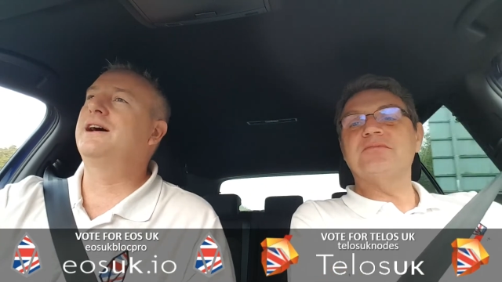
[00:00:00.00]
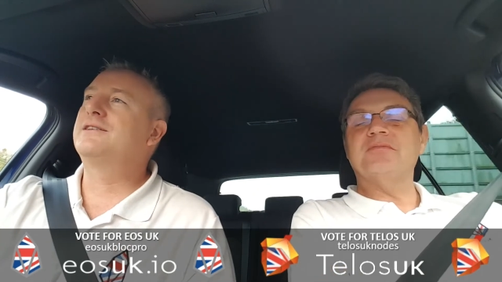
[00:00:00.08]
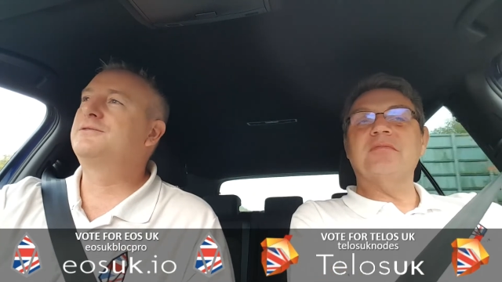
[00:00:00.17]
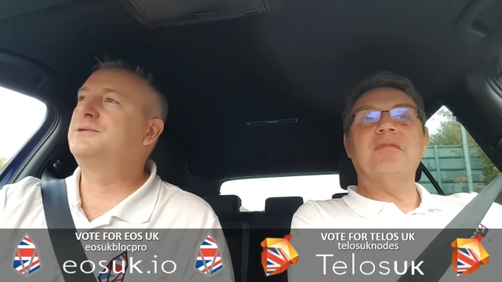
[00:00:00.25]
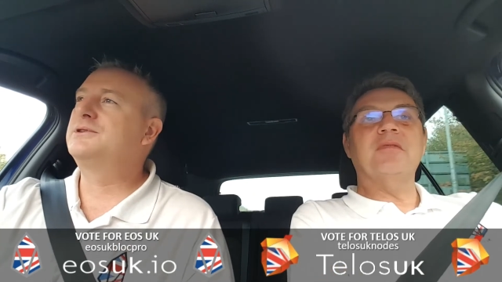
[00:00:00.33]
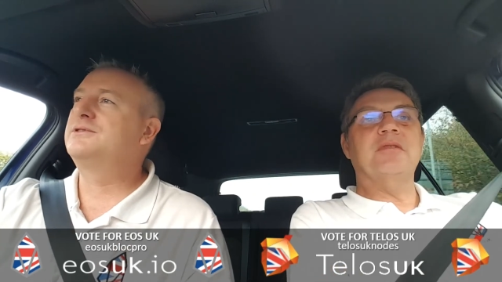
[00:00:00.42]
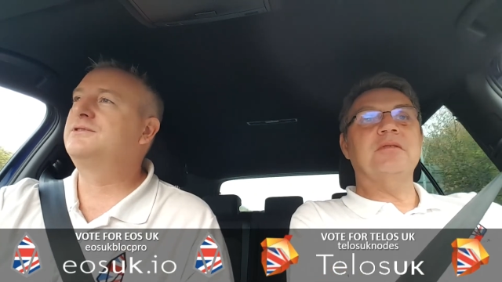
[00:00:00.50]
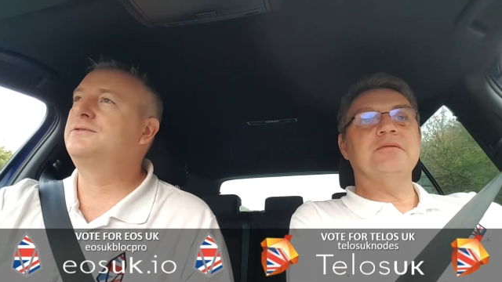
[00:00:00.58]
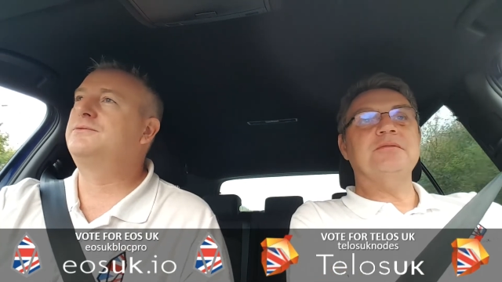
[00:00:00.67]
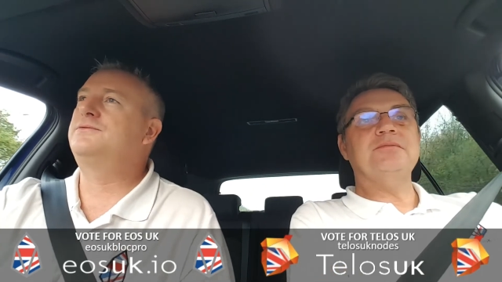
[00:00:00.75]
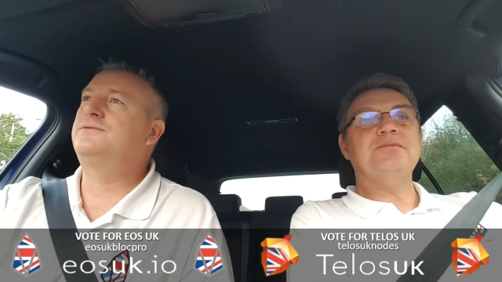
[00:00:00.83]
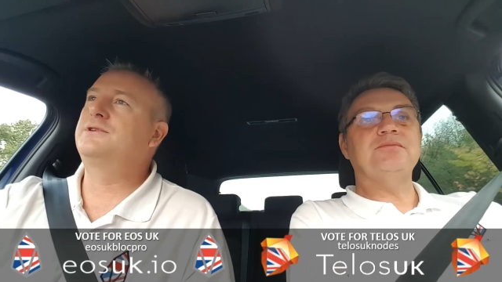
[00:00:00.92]
Speaker 1: that's because
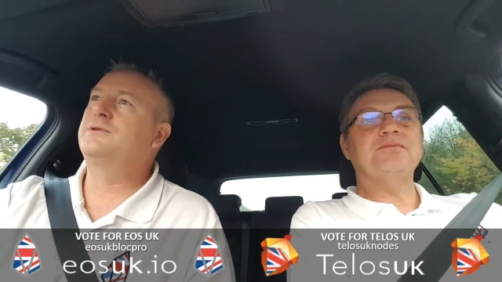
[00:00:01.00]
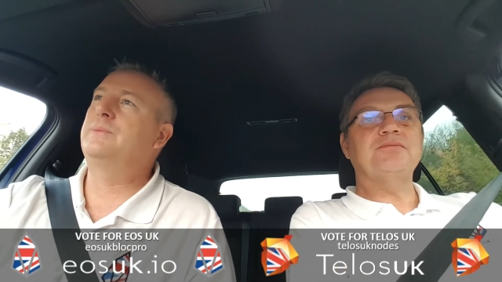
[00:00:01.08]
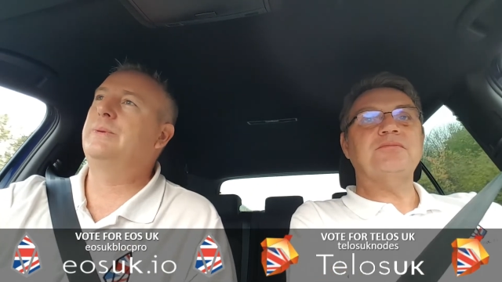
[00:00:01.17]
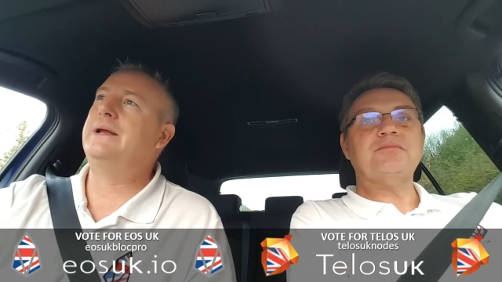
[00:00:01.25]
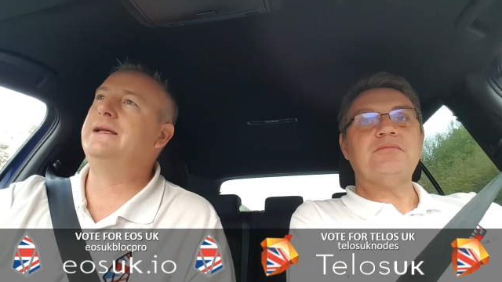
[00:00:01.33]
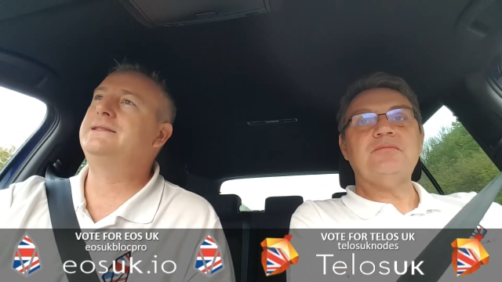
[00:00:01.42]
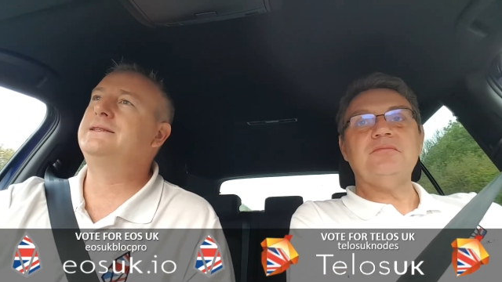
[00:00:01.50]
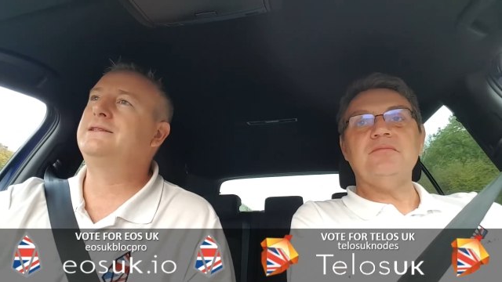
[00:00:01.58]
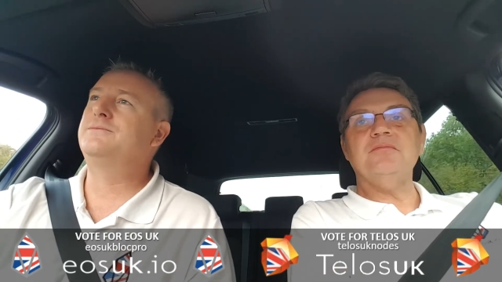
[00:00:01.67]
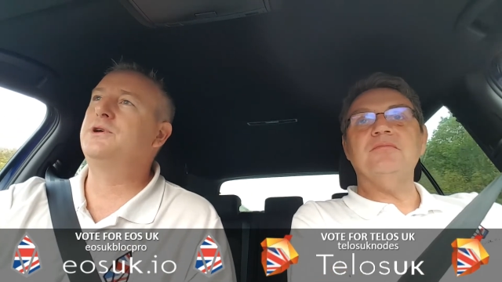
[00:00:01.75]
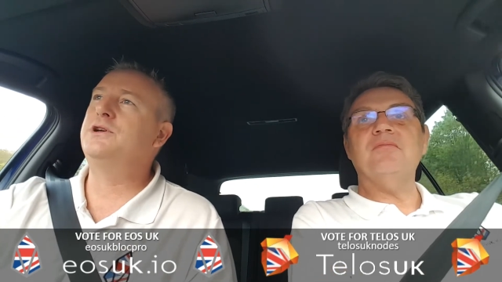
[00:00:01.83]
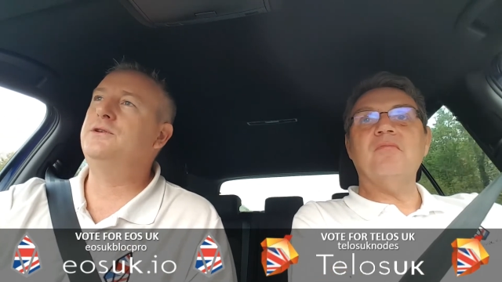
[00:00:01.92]
we've completed the
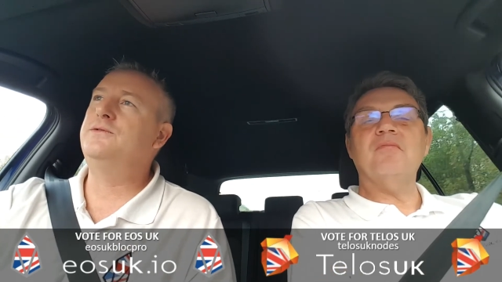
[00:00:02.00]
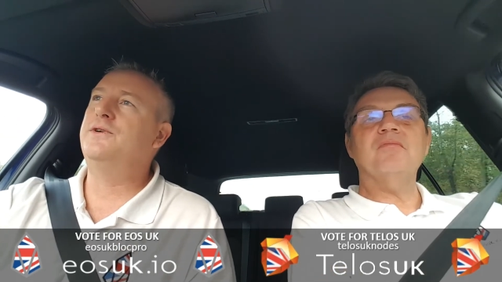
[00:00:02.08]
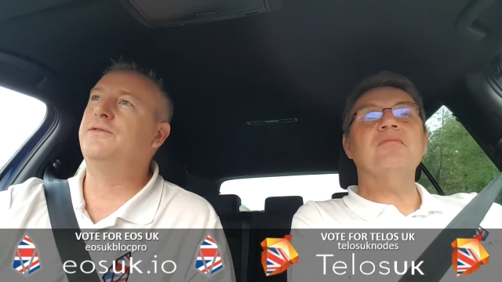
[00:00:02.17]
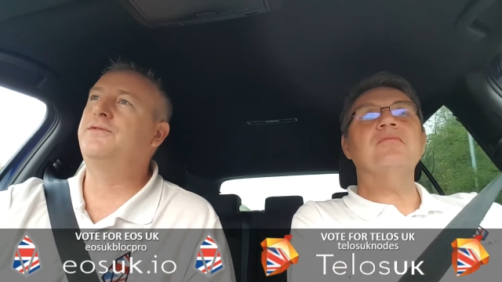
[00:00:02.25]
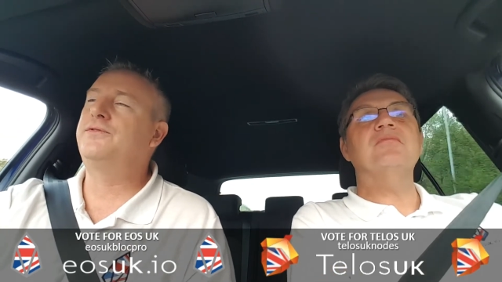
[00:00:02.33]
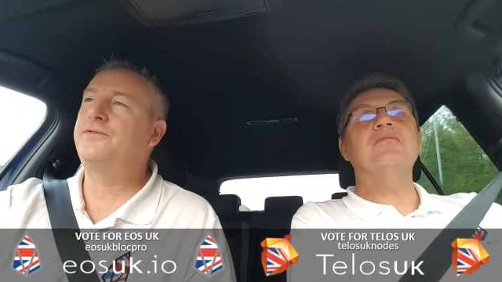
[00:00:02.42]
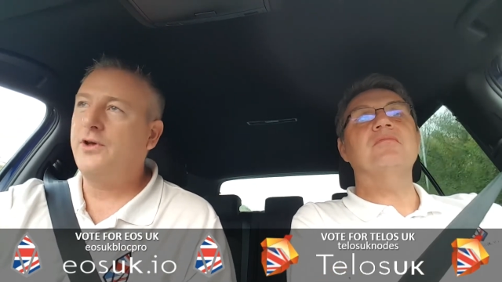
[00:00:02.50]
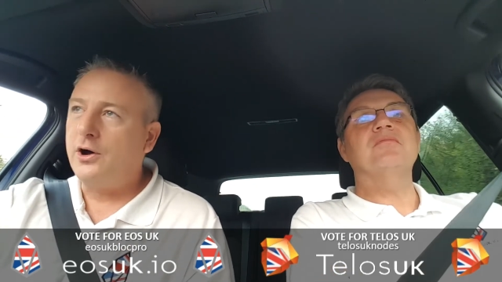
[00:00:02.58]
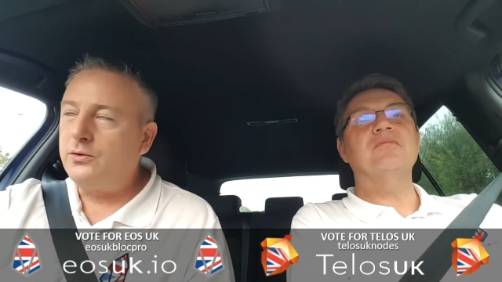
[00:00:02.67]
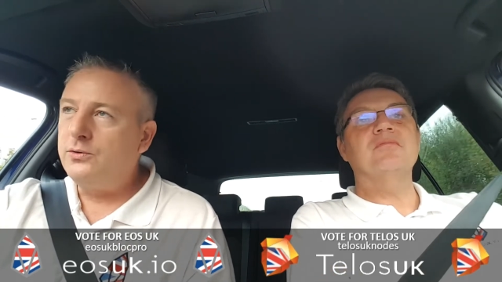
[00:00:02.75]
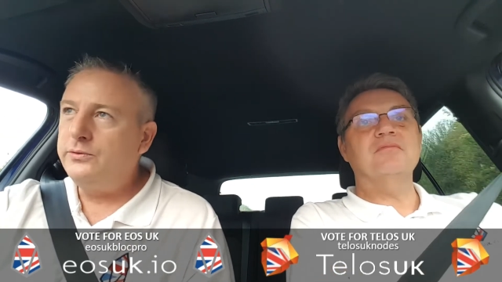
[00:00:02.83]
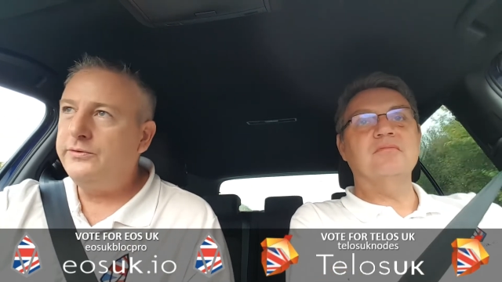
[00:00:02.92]
move. I've
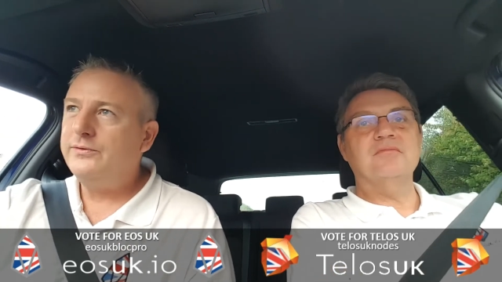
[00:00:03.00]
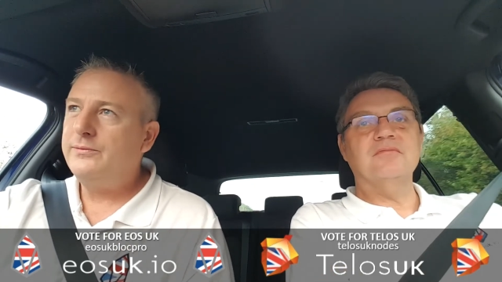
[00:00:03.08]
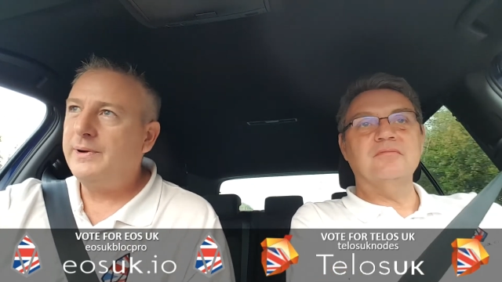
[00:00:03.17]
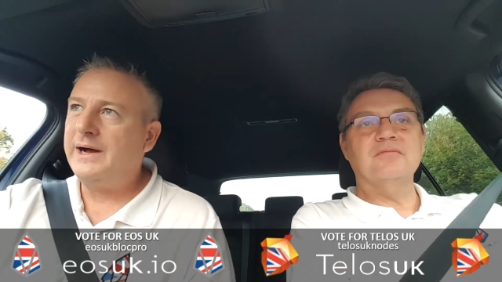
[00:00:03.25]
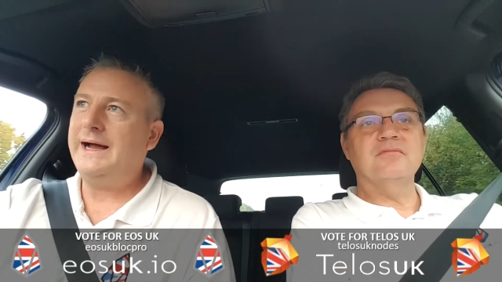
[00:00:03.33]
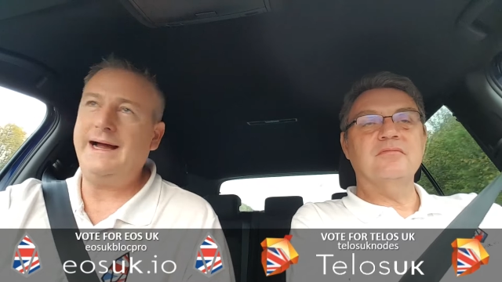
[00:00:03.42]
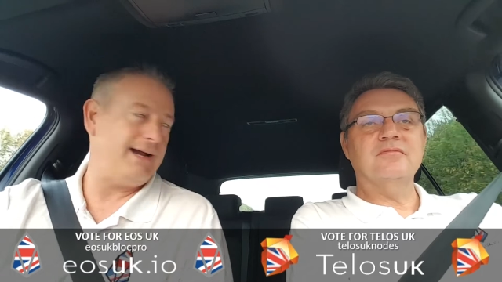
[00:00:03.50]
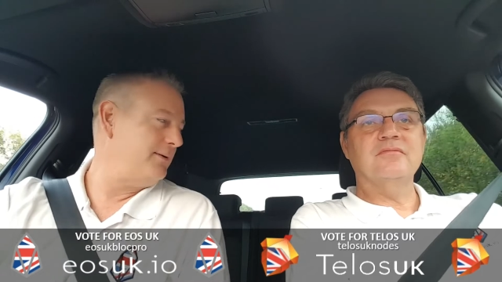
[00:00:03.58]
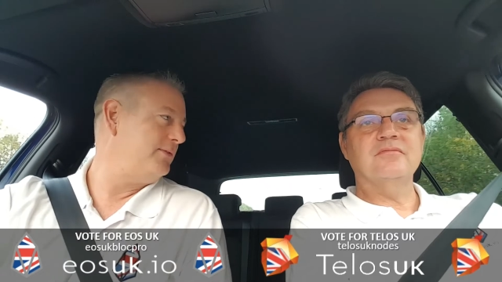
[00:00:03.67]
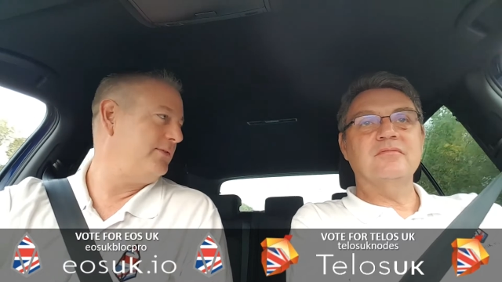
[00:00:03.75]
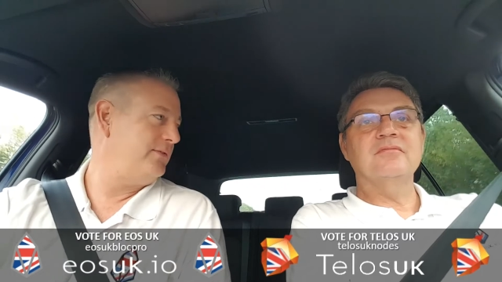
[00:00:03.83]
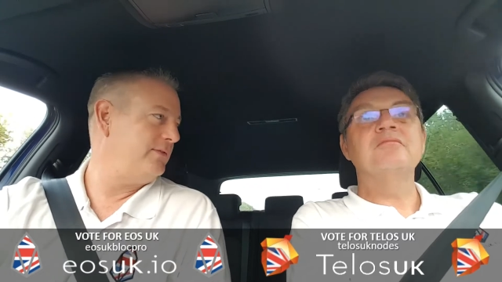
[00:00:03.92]
sold my
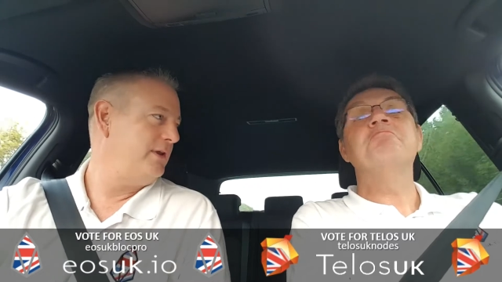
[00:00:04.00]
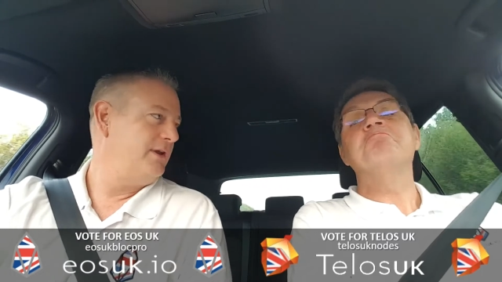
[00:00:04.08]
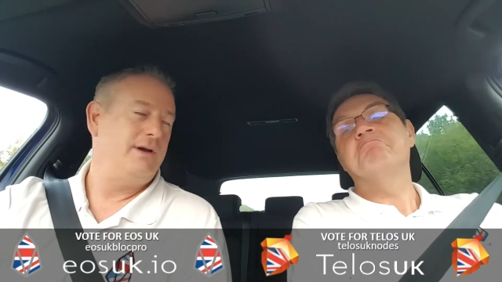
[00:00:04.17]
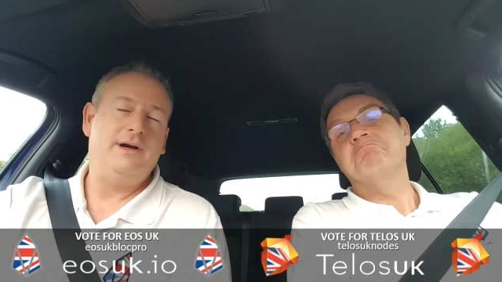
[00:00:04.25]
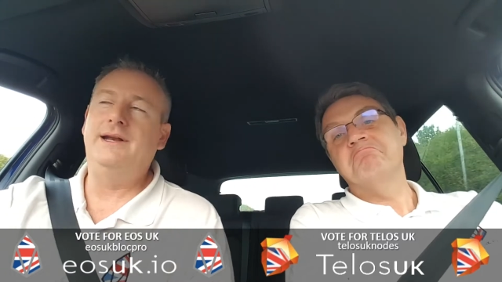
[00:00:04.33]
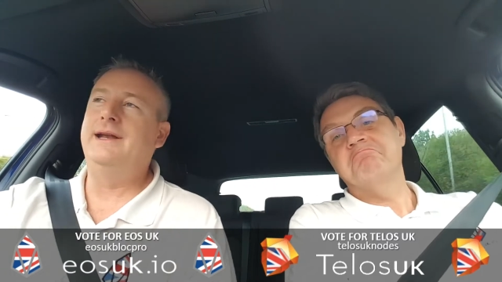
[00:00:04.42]
house. I